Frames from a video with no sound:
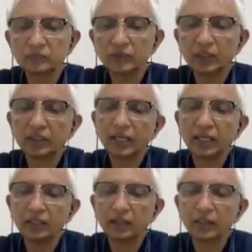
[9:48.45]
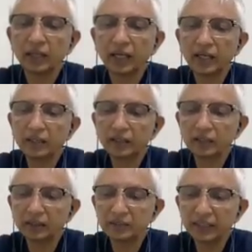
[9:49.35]
it can enter
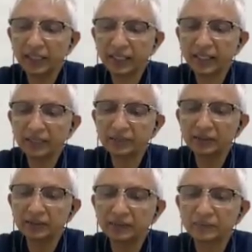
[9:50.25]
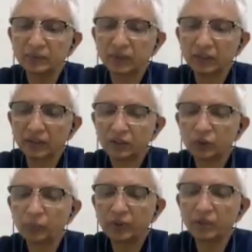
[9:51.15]
the celiac axis, the
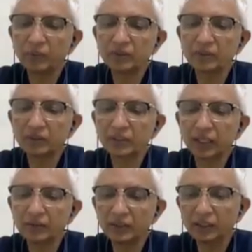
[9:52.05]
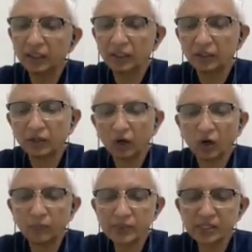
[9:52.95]
superior mesenteric artery, the
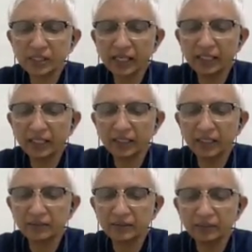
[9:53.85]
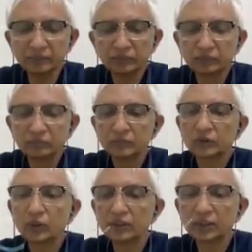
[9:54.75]
opposite iliac artery.
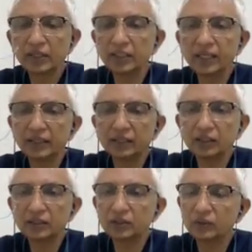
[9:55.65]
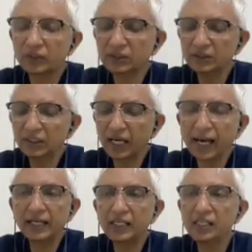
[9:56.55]
So it's a great catheter. So this should
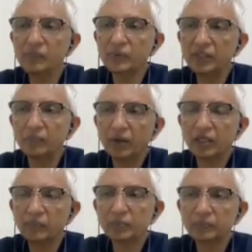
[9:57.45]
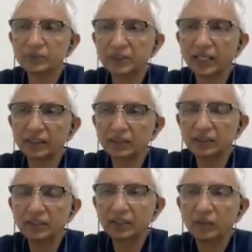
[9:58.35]
ideally be a multipurpose
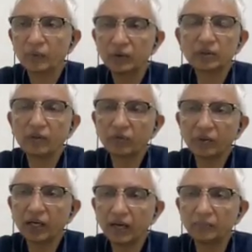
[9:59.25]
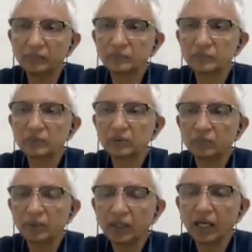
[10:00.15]
catheter when you come from the arm.
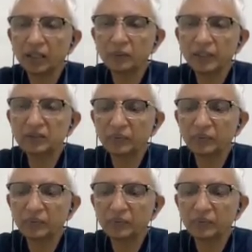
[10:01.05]
But otherwise